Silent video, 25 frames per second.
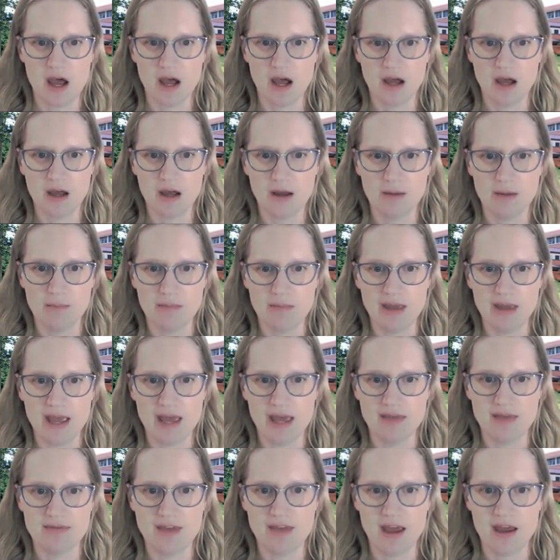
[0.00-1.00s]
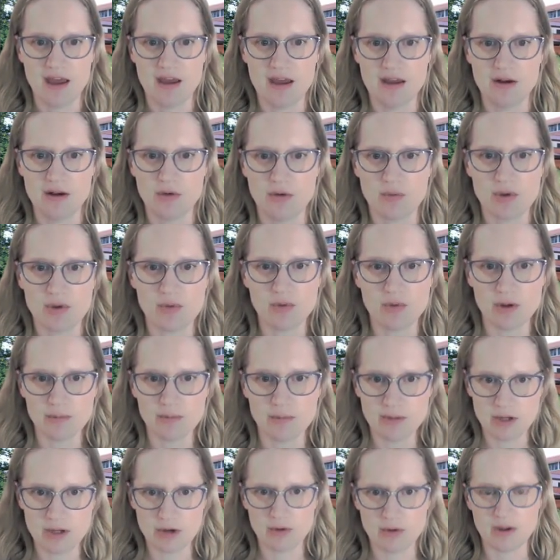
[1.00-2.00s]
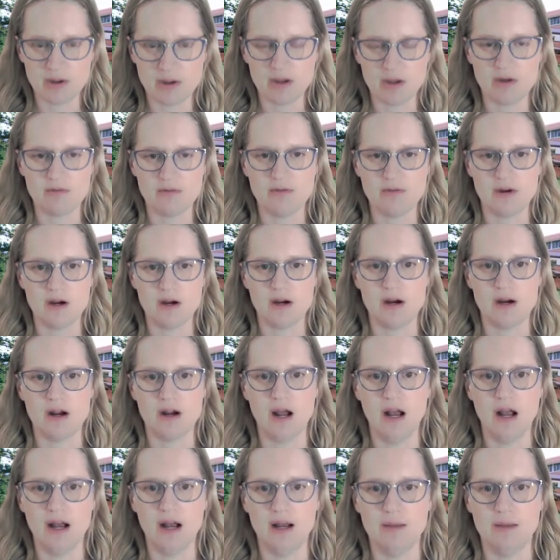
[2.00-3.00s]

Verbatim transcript: And then we will be going over